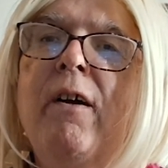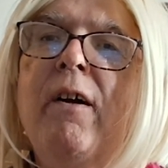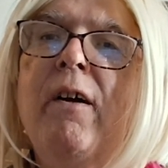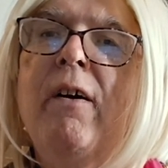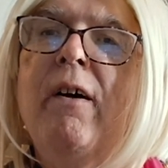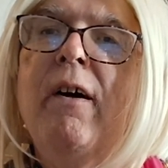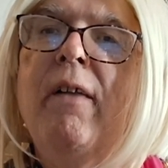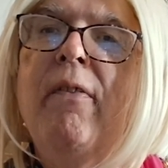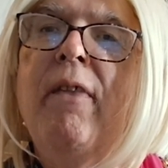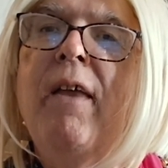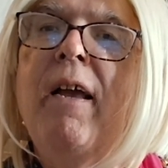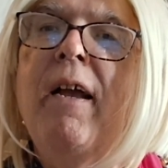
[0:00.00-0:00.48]

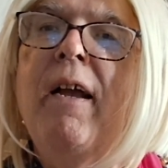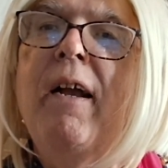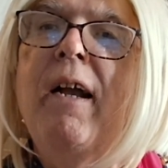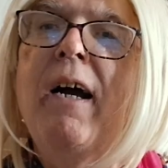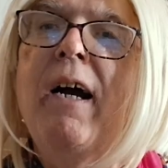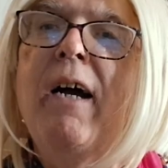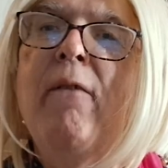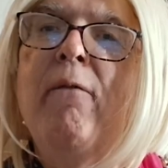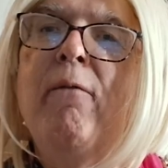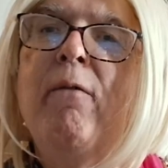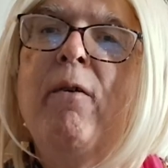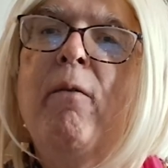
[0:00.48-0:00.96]
But thank
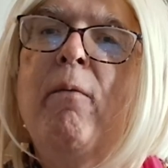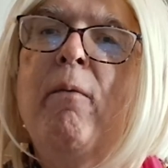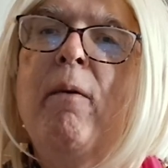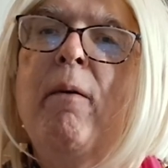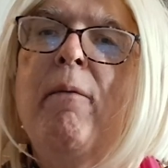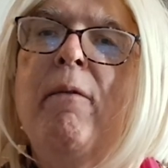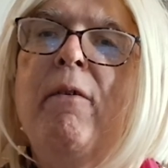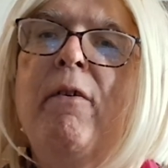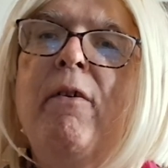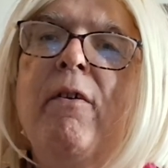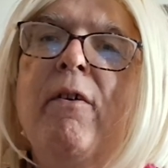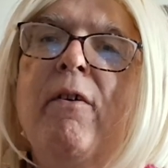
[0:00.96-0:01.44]
God for
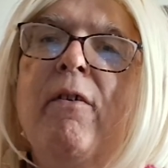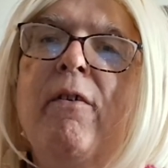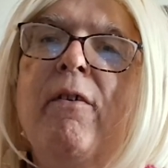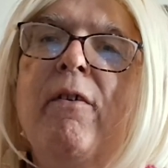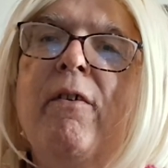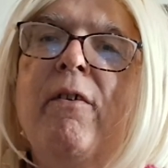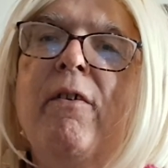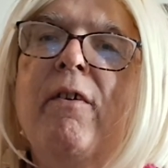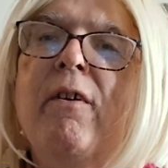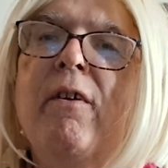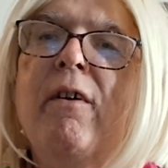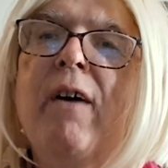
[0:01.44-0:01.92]
women and
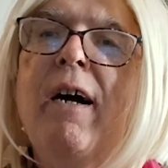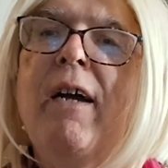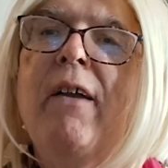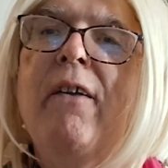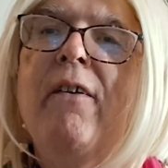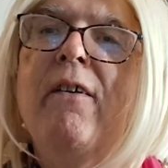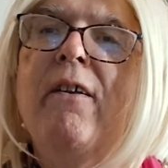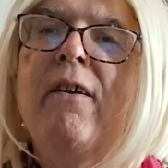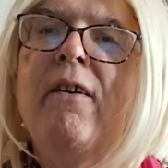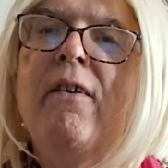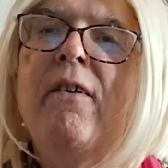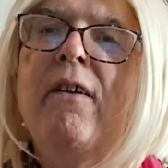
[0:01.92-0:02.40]
children's
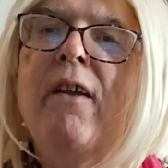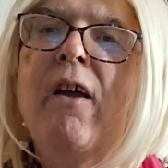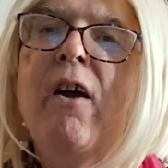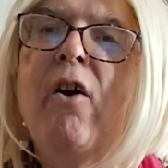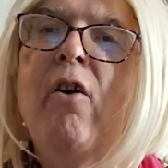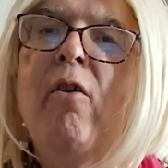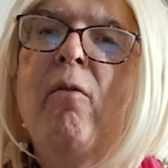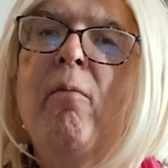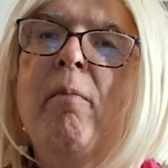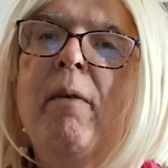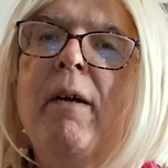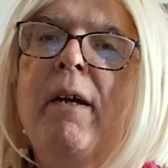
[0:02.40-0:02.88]
license to
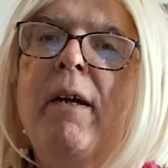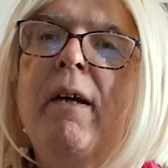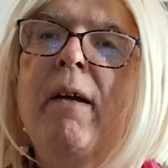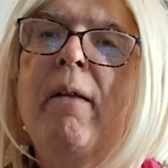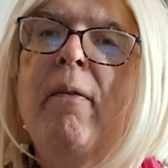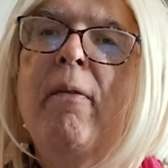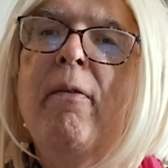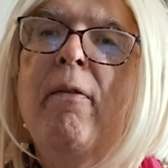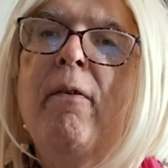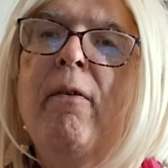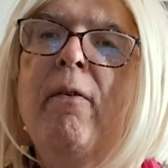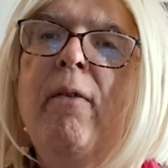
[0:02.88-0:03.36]
help me
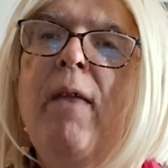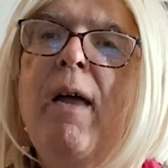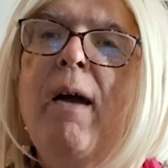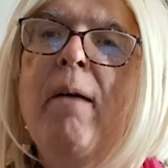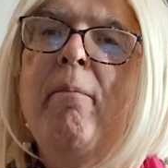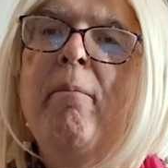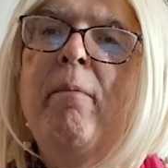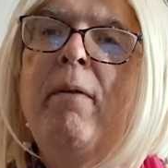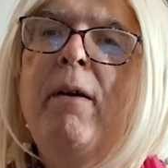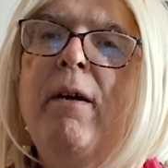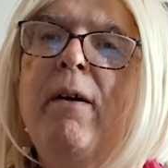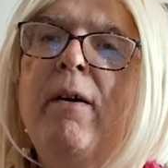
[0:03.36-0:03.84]
get through
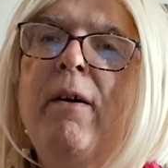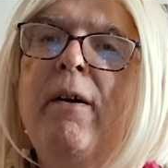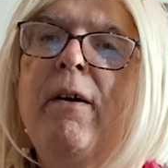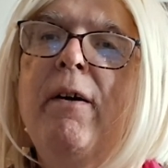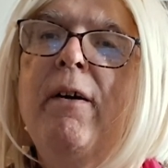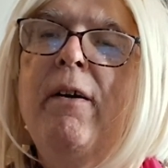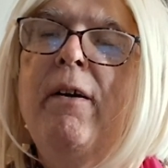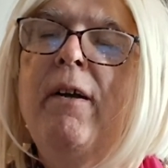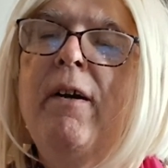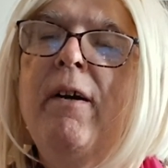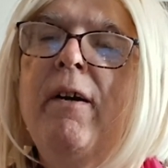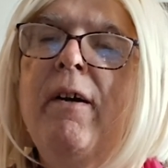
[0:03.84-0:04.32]
that
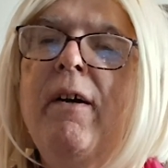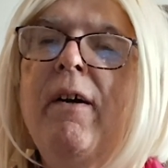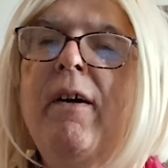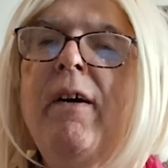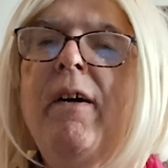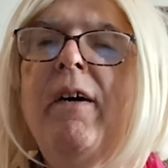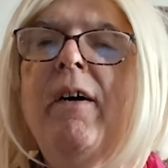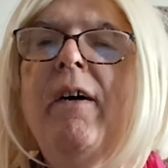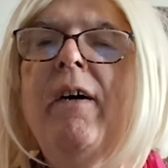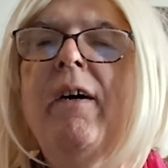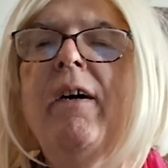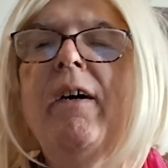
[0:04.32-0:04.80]
period.
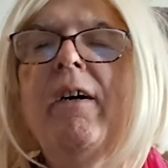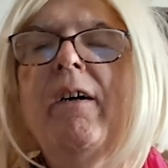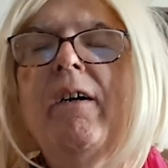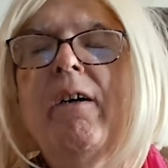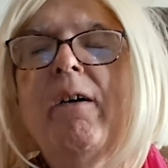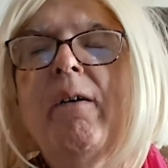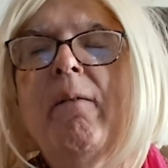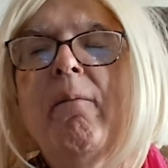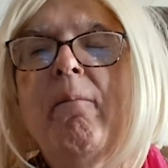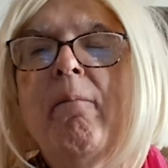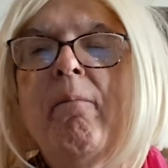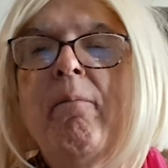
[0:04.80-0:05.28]

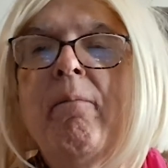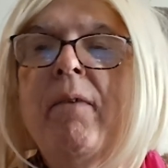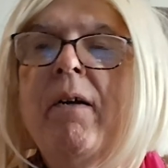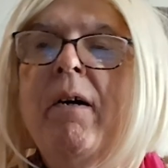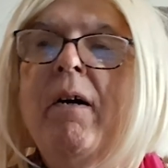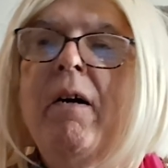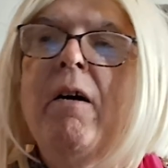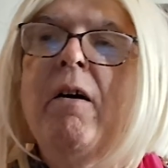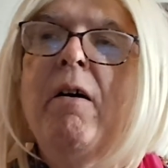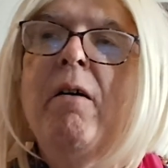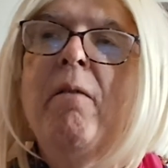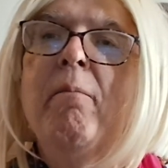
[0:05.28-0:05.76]
Um,
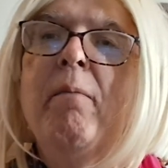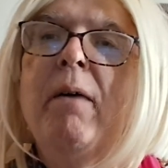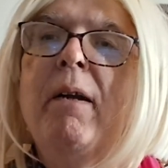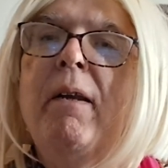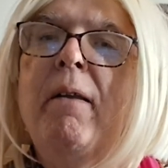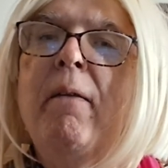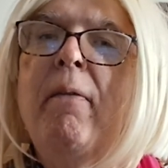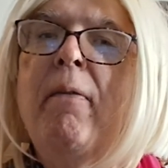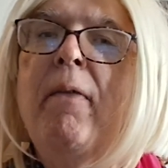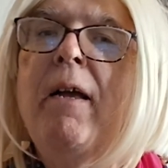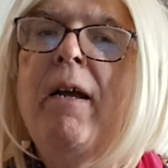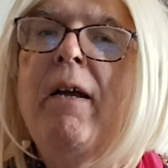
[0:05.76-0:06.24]
but
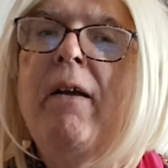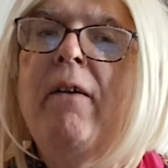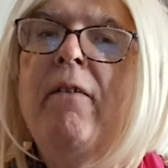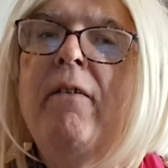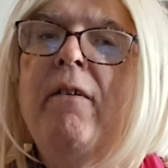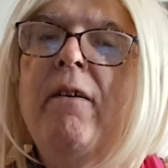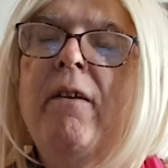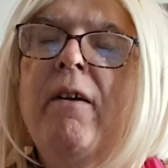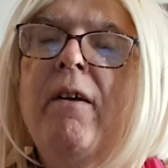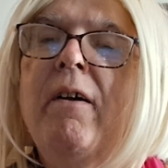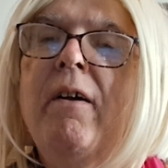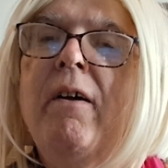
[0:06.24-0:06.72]
the thing
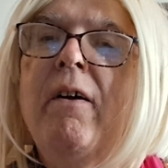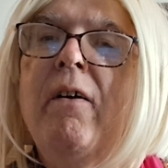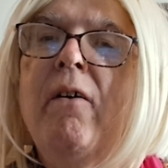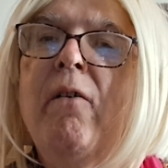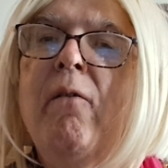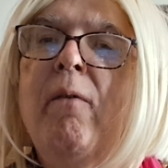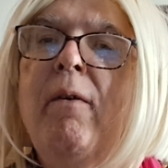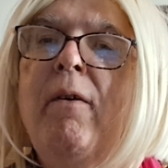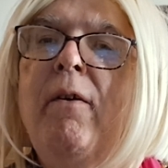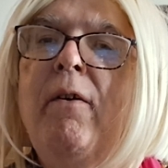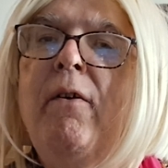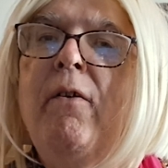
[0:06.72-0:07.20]
is,
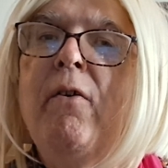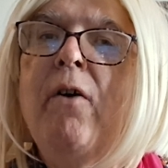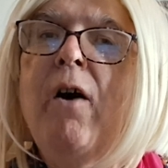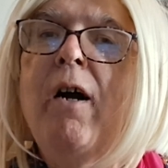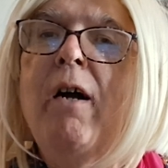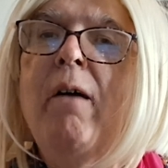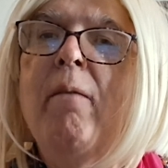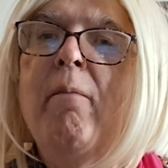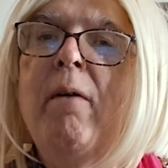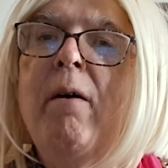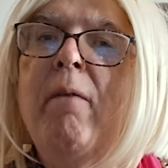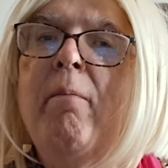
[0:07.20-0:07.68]
when you
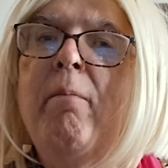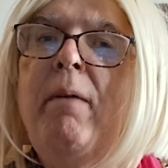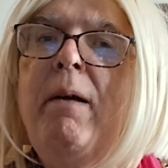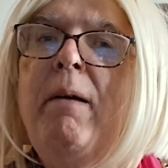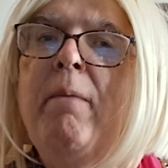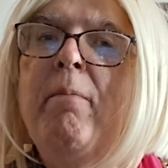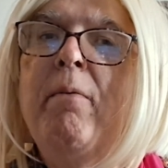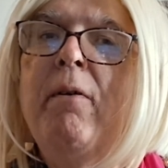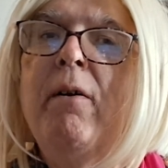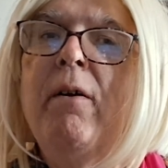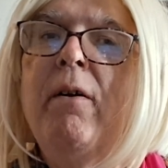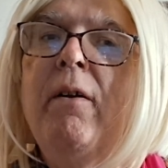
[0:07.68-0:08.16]
talk about
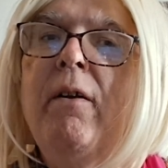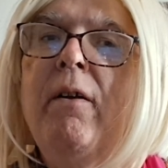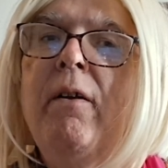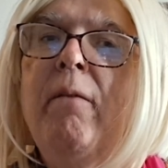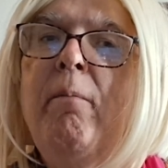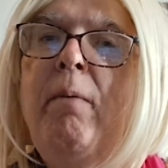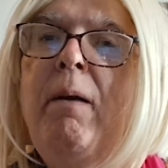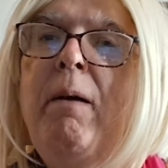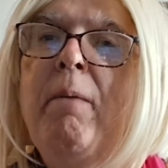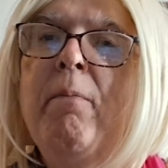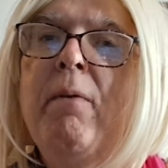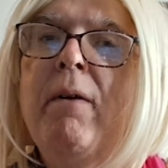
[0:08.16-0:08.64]
people
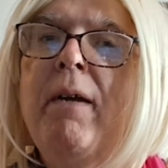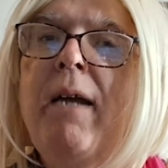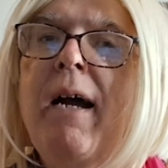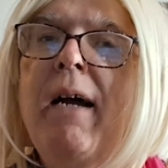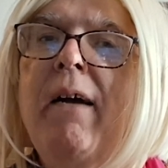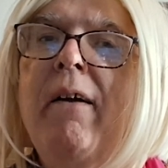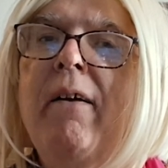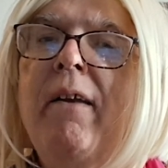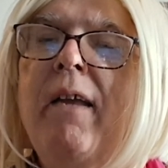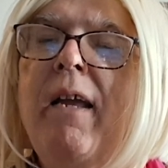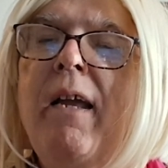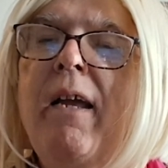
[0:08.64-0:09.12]
in
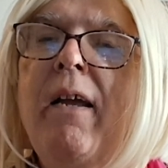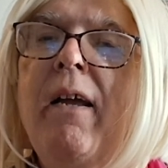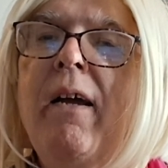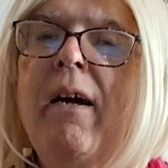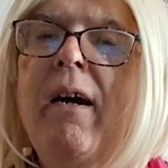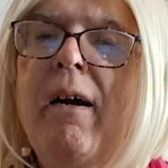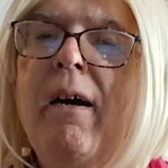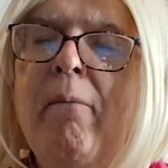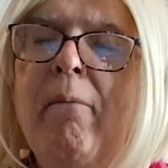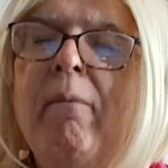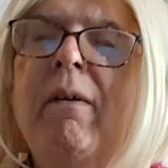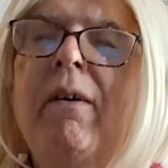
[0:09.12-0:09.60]
academia,
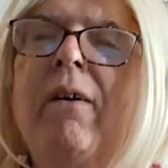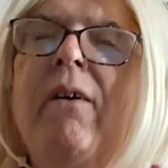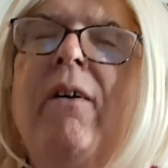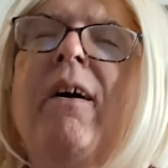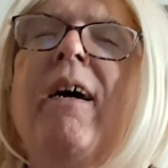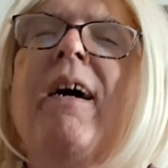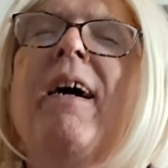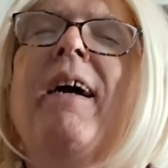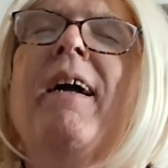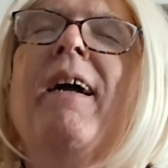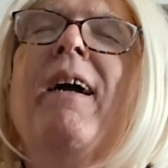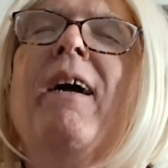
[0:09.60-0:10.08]

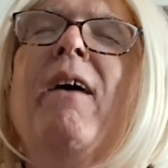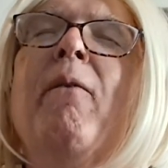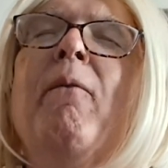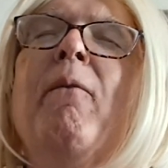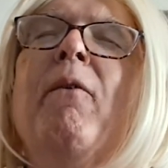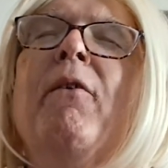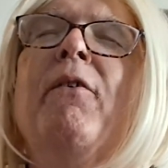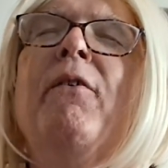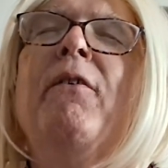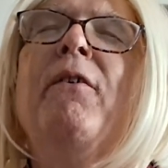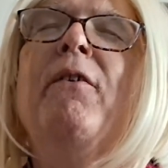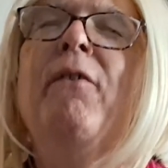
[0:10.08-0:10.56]
okay, I
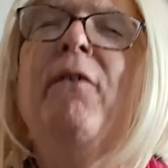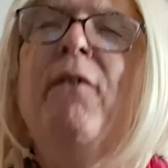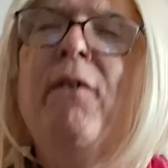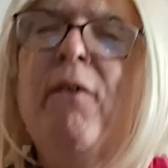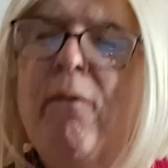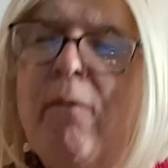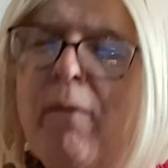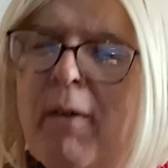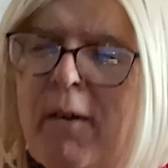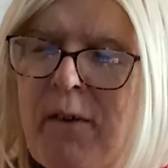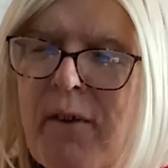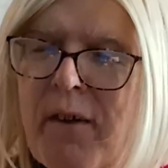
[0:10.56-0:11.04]
almost use the
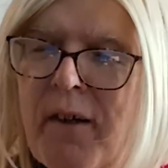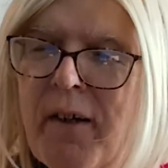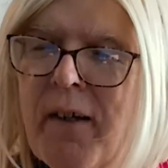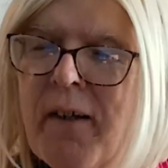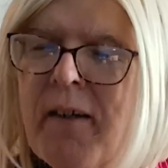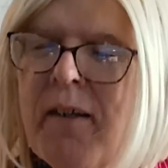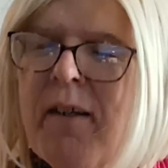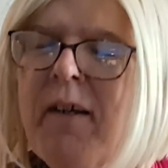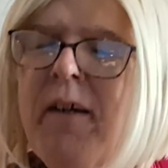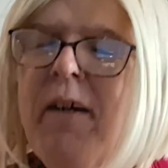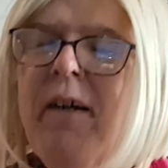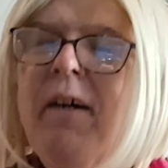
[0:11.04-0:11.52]
words
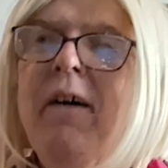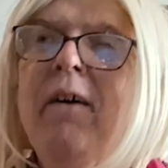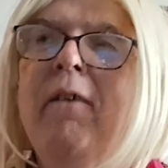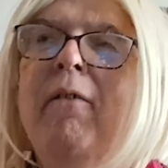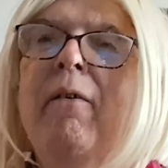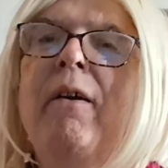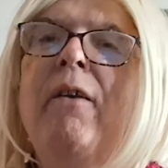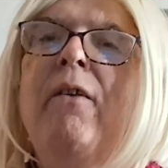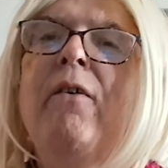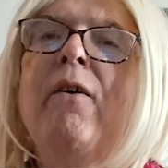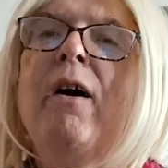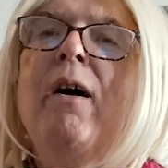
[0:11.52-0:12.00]
again.
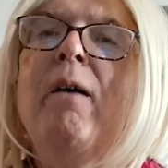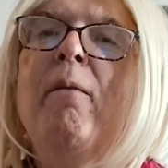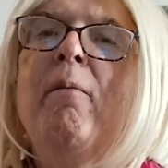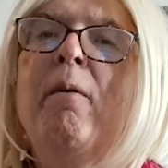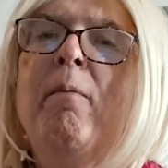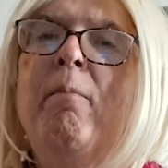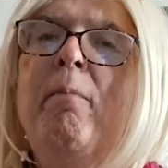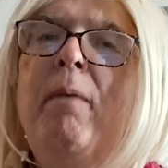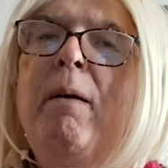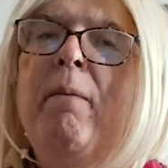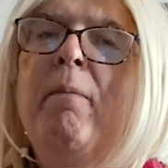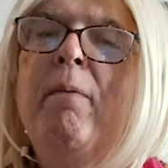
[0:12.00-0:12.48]
When you talk
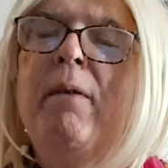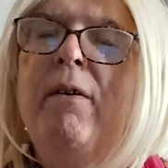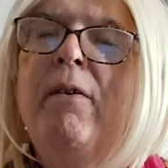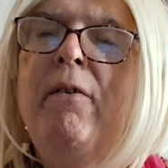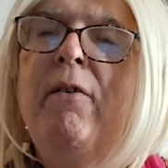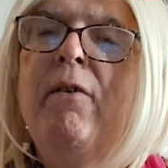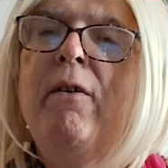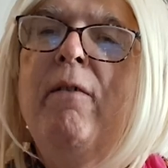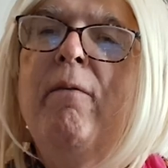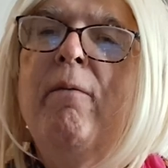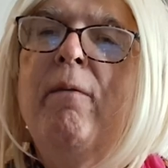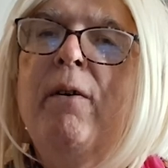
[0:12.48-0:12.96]
about people in
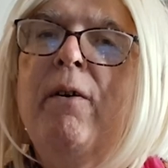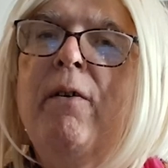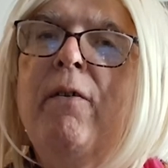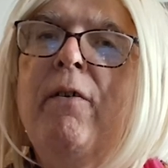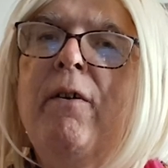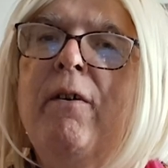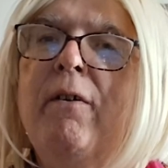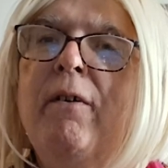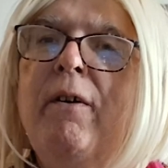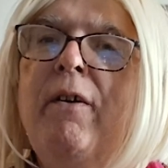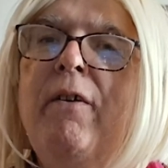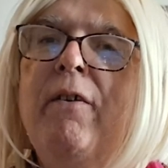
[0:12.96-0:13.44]

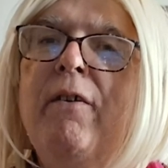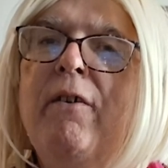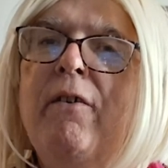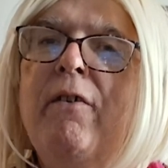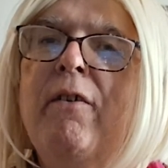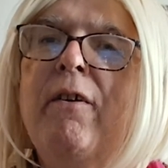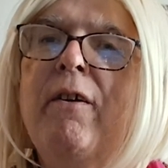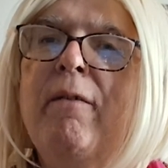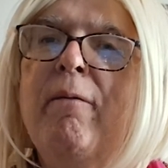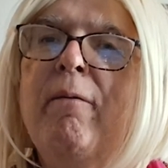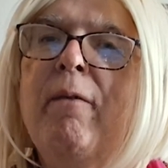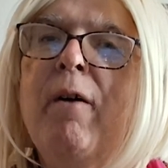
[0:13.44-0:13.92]
university
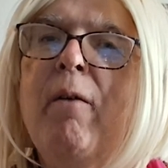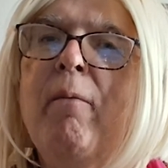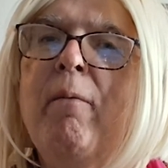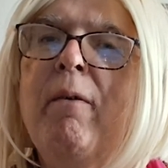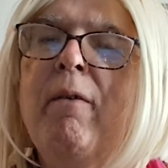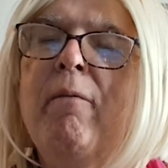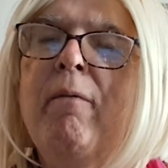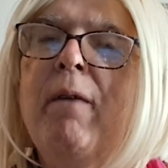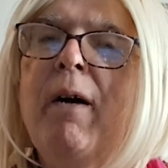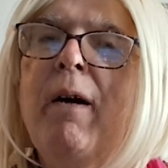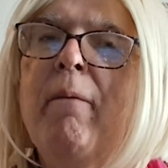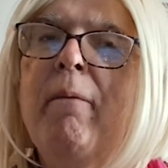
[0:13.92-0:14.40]
research and
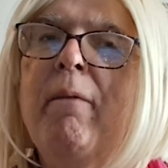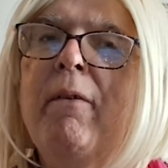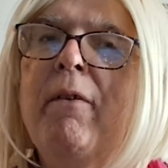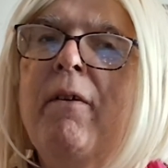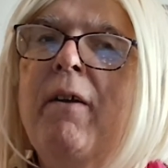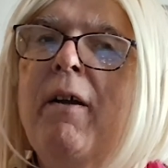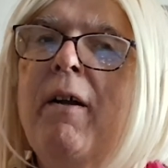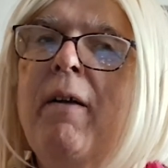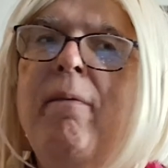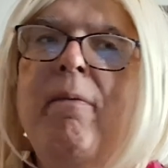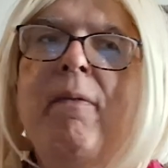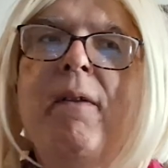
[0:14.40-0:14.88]
development environments,